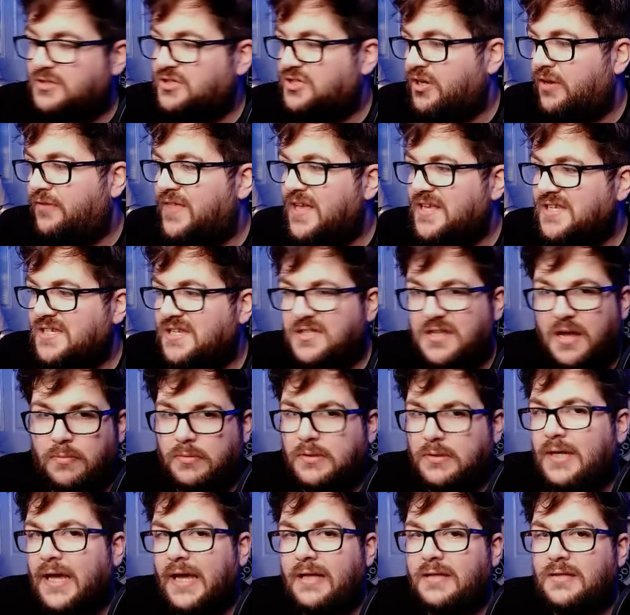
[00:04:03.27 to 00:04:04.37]
So if there's a
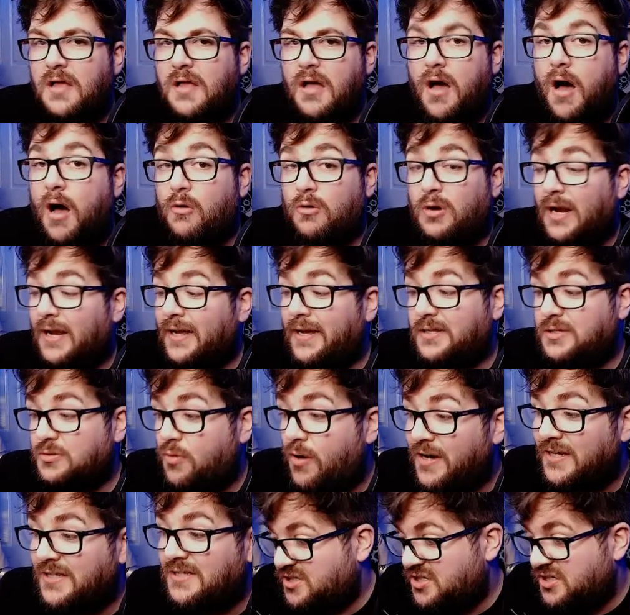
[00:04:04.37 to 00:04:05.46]
double kill, I'll click it
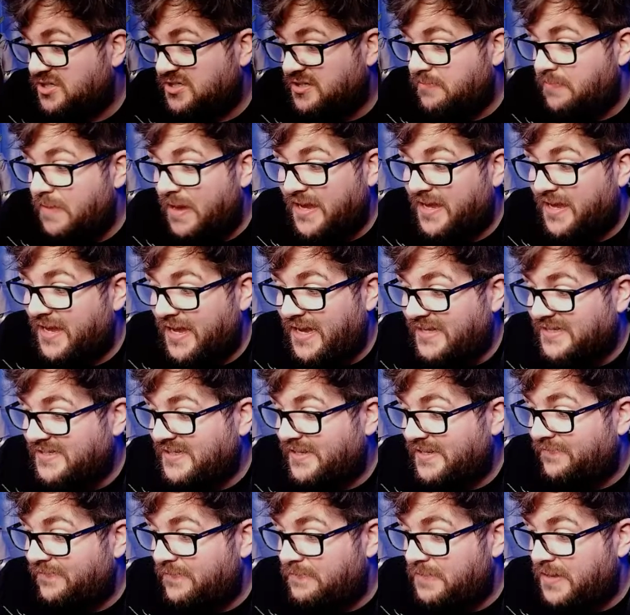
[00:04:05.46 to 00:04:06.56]
twice just to make it
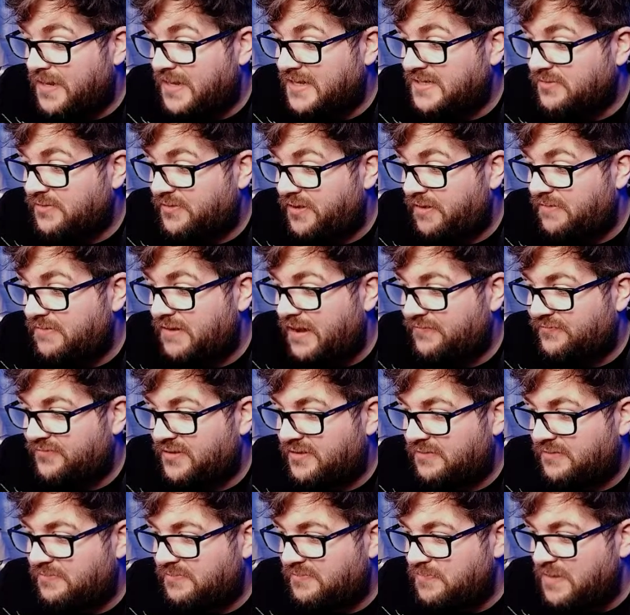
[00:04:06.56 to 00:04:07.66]
easier for me so I don't have
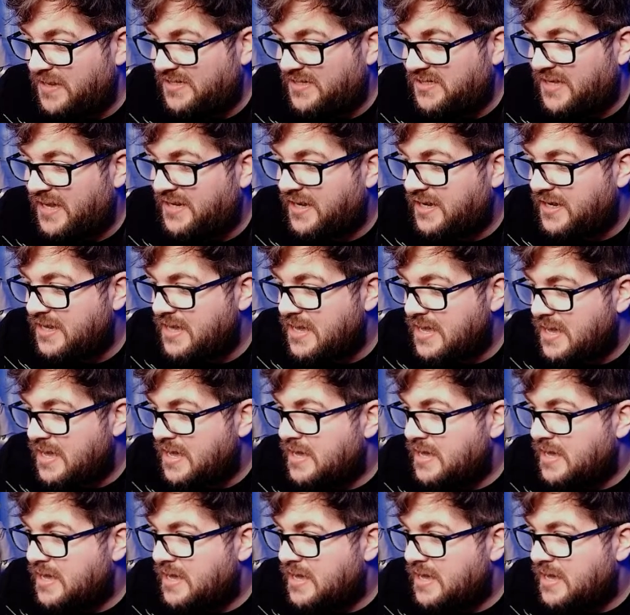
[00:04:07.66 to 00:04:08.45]
to miss any.